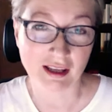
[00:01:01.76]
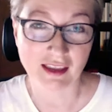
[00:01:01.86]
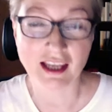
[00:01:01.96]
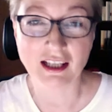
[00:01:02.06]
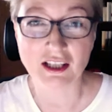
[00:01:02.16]

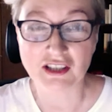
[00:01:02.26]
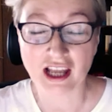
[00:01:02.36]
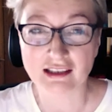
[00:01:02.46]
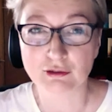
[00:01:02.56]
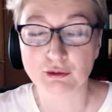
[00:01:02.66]
English
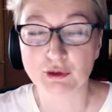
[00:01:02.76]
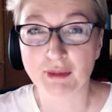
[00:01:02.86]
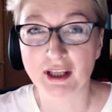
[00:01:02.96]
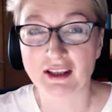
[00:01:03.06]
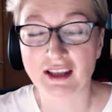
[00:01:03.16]
title would
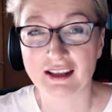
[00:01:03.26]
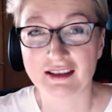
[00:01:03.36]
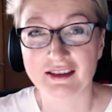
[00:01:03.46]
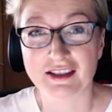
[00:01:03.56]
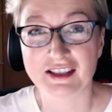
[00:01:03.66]
be The
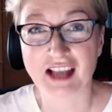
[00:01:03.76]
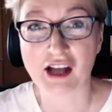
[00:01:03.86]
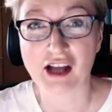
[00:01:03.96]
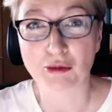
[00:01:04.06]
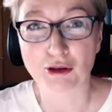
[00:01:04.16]

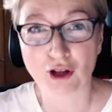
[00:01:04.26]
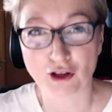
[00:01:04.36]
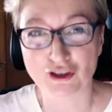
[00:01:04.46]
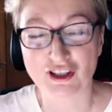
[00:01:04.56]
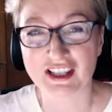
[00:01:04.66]
Desirable
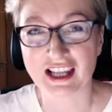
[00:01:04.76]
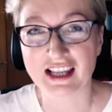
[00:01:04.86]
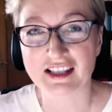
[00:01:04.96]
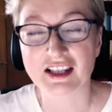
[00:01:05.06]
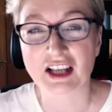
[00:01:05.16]

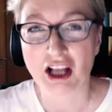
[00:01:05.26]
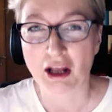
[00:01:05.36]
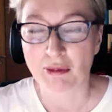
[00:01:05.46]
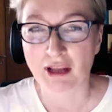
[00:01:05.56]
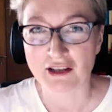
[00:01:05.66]
Consciousness,
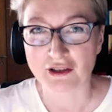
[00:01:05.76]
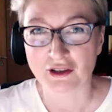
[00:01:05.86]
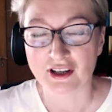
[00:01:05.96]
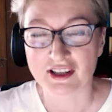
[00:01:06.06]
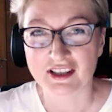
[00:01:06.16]
Pleasure
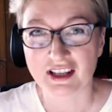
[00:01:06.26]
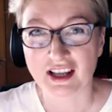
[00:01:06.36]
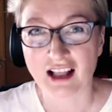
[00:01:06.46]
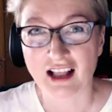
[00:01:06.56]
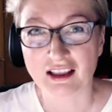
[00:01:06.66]
as the
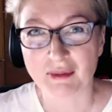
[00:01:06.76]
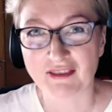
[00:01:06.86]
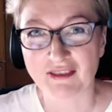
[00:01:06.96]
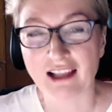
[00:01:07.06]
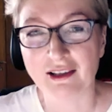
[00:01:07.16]
Ultimate
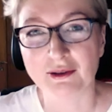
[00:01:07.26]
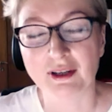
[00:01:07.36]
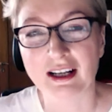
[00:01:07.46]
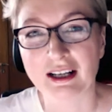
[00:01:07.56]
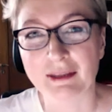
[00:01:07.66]
Value.
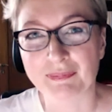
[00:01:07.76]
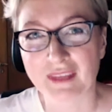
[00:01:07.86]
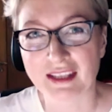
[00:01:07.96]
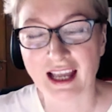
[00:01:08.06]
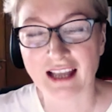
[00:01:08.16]

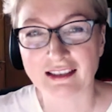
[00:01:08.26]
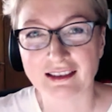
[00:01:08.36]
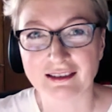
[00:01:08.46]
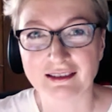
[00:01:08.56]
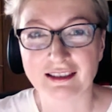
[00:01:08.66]
The
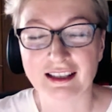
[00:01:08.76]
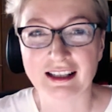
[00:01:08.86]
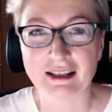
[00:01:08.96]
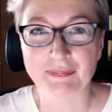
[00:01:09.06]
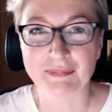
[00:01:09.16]
title
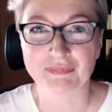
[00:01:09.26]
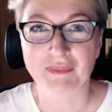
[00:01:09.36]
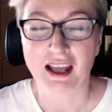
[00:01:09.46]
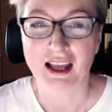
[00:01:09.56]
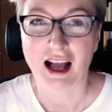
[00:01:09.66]

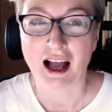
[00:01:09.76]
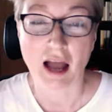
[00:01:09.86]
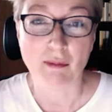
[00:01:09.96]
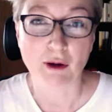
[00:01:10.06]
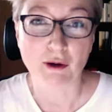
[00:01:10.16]
I
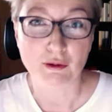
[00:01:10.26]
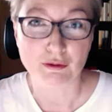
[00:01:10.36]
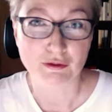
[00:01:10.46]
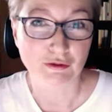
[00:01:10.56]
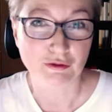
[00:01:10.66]
borrowed
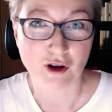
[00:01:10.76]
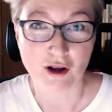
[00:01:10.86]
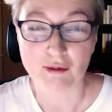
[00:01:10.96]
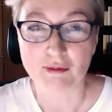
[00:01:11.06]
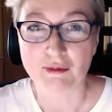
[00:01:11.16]

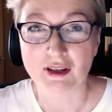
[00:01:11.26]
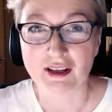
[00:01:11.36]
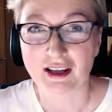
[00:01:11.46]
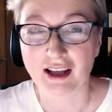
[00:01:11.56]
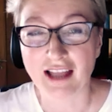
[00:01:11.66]
from
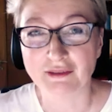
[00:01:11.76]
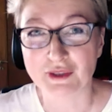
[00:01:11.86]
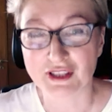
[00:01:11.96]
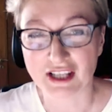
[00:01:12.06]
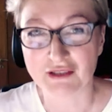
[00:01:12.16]
Henry
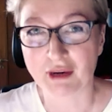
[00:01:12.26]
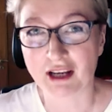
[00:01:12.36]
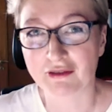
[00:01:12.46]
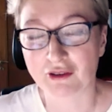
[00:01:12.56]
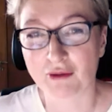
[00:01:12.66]
Sidgwick,
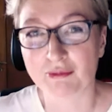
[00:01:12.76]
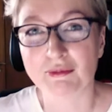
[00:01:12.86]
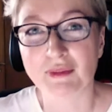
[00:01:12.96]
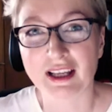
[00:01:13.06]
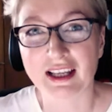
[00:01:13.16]
from
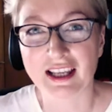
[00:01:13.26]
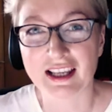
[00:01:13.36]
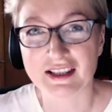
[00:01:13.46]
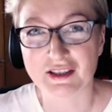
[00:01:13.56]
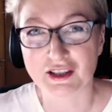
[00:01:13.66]

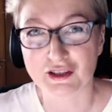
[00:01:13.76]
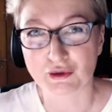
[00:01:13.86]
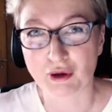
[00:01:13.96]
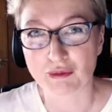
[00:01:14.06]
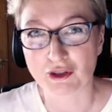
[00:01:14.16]
his
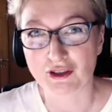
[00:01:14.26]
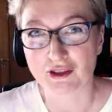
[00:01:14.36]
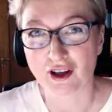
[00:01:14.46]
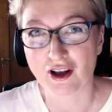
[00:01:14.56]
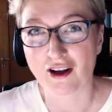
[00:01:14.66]
description
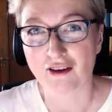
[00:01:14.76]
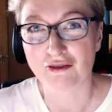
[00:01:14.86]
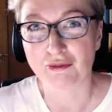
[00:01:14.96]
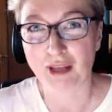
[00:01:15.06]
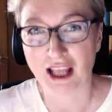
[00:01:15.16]
of
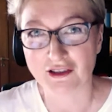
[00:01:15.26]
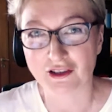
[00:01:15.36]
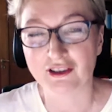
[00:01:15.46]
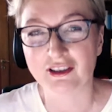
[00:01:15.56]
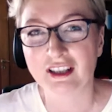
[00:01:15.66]
pleasure.